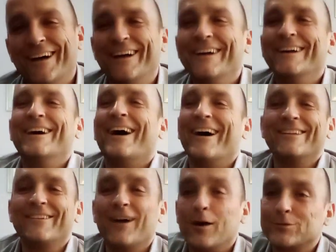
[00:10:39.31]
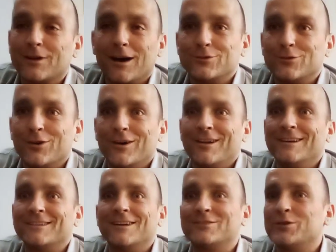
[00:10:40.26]
I only got up to go to the toilet.
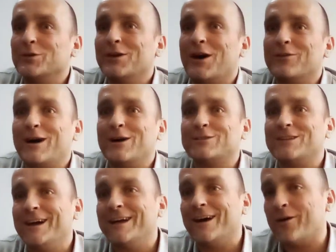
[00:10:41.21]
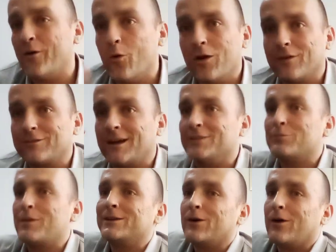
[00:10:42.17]
It's like 2.5 hours later. All I've done is
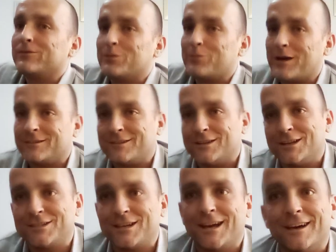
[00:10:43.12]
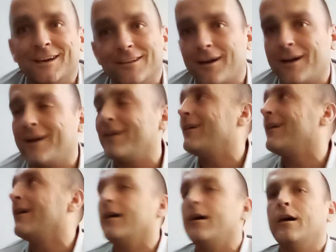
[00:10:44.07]
made it off the bed to the chair. Like,
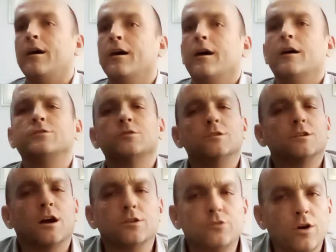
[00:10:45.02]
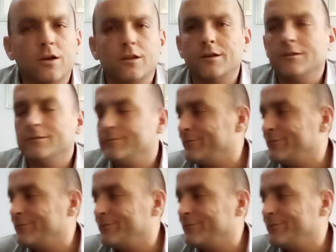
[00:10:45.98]
I still need to go to the toilet.